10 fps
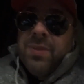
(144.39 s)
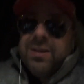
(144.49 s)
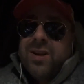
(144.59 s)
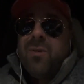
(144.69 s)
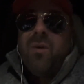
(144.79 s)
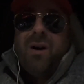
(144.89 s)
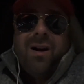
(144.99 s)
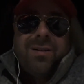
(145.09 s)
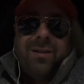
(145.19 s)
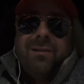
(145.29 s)
P.J.
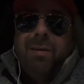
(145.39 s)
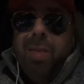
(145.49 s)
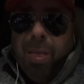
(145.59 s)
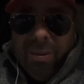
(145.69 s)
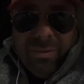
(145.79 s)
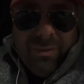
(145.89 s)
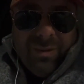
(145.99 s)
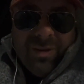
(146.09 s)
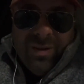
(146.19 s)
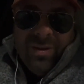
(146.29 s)
Walker. Ooh.
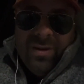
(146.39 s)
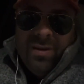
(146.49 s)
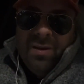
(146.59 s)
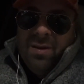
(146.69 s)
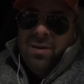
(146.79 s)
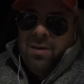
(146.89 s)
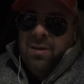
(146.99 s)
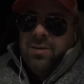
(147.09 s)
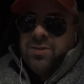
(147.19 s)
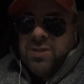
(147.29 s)

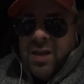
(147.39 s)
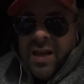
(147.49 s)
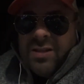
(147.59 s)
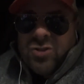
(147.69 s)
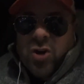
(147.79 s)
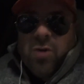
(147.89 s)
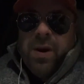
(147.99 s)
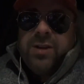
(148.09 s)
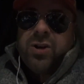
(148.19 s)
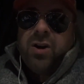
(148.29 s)
Jeez, too
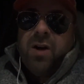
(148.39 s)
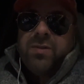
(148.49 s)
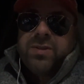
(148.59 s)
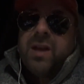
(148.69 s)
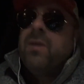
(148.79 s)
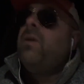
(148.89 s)
many turnovers.